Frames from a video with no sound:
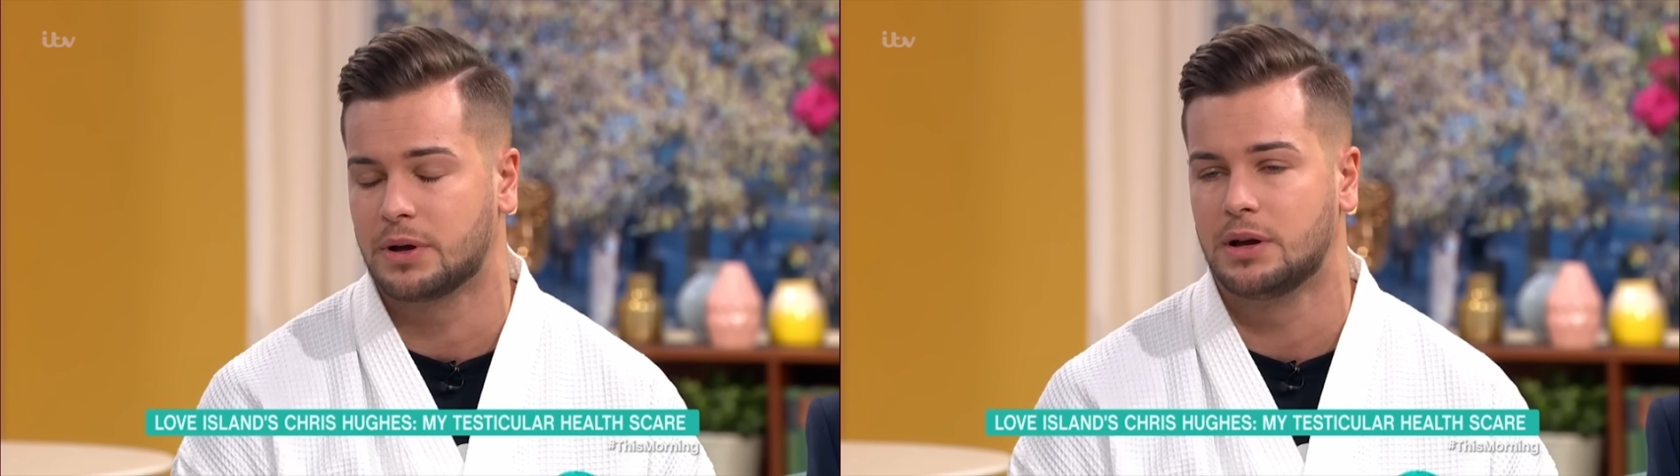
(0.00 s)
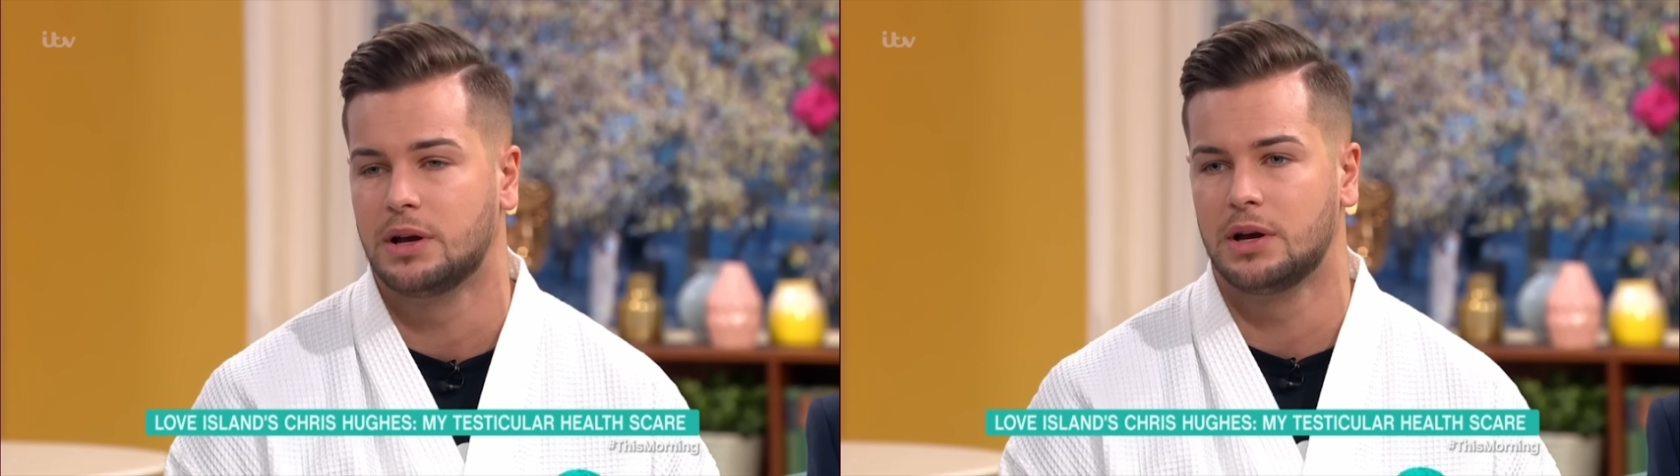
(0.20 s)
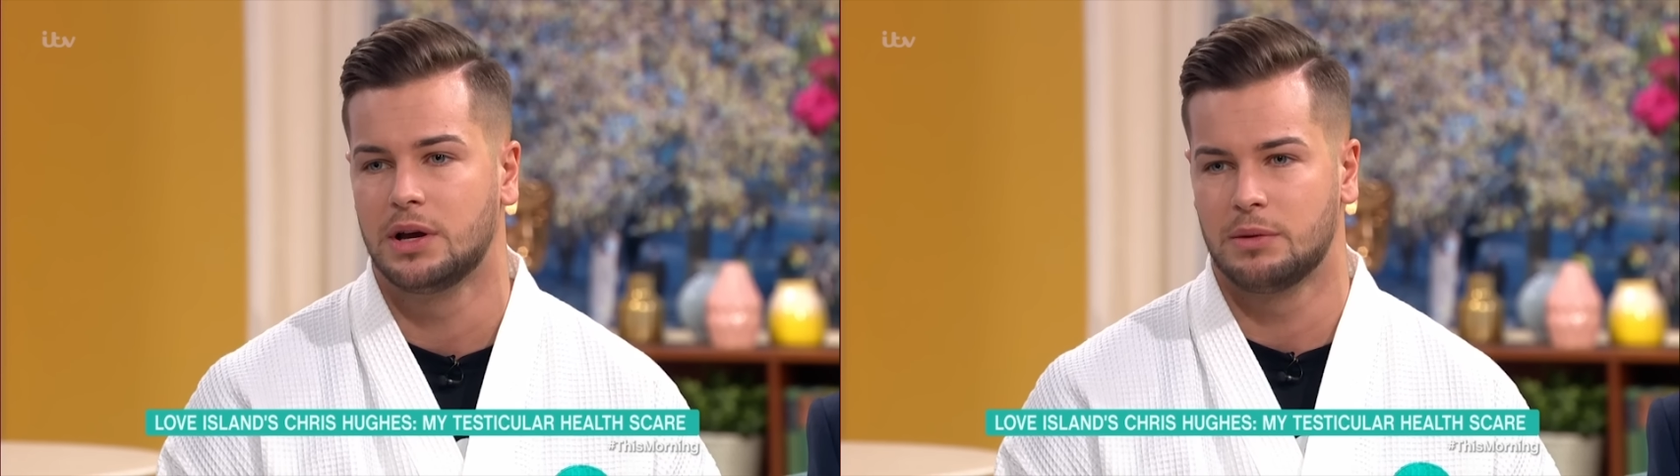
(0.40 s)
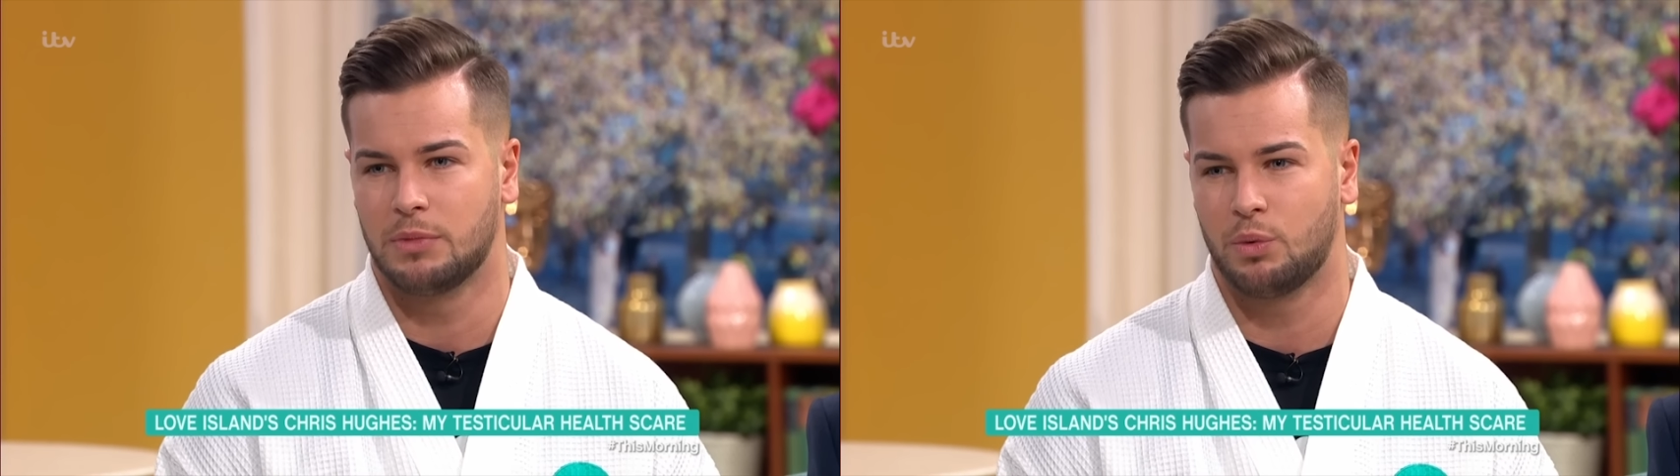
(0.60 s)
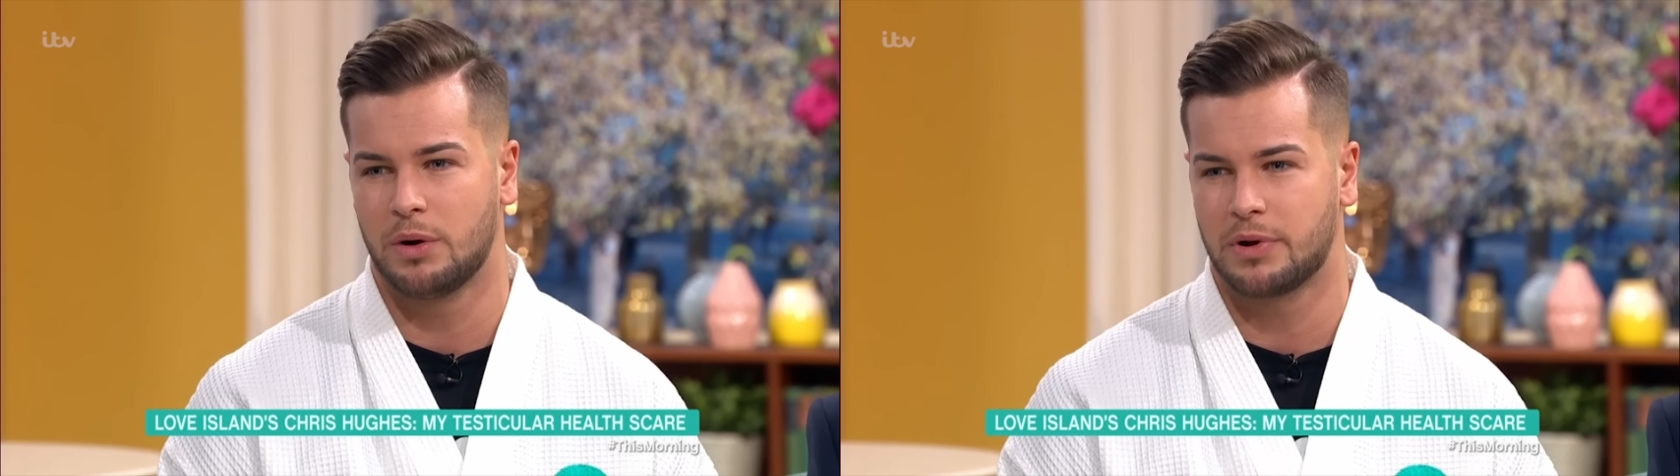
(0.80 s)
But
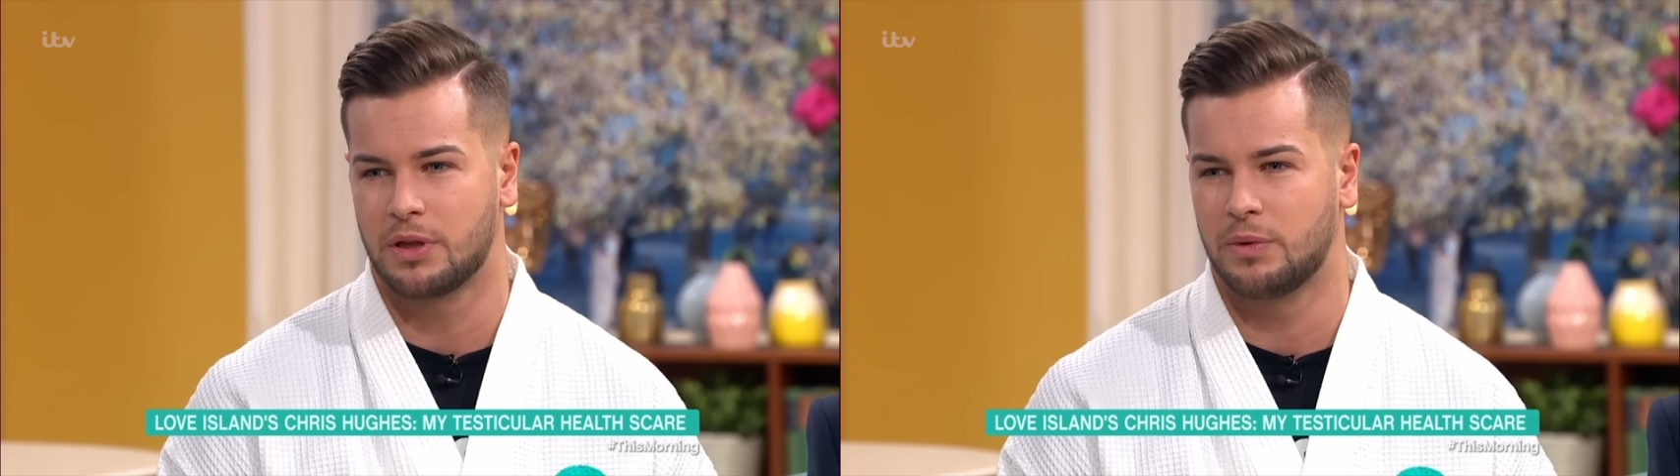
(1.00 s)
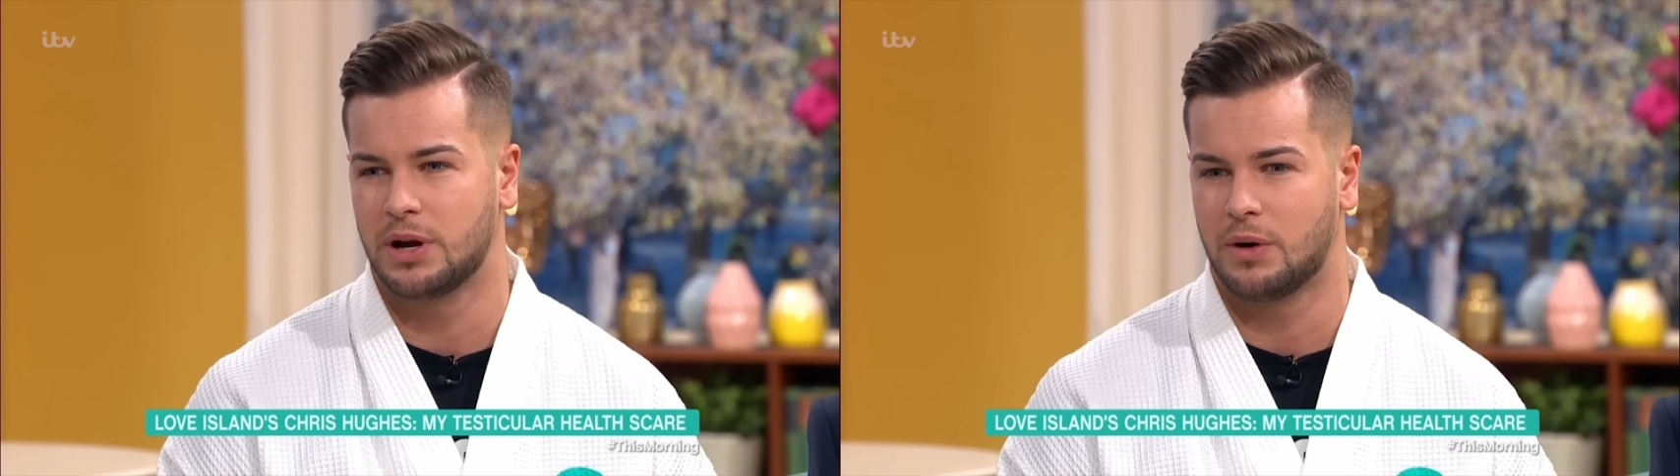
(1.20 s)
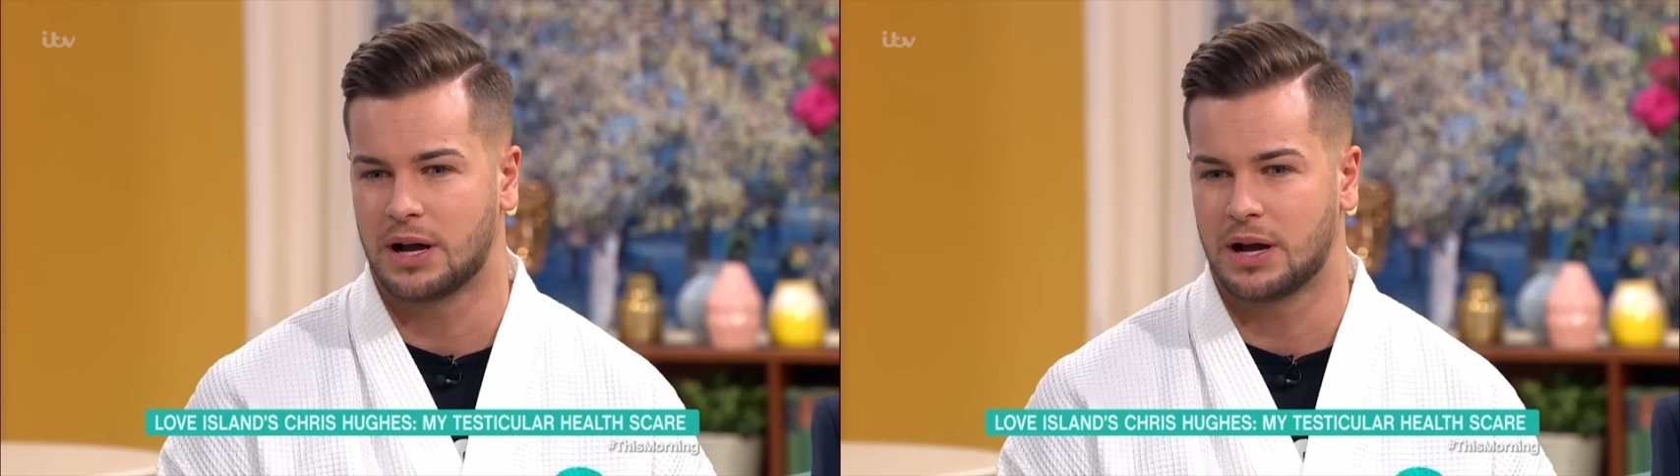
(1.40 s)
my one brother, Will,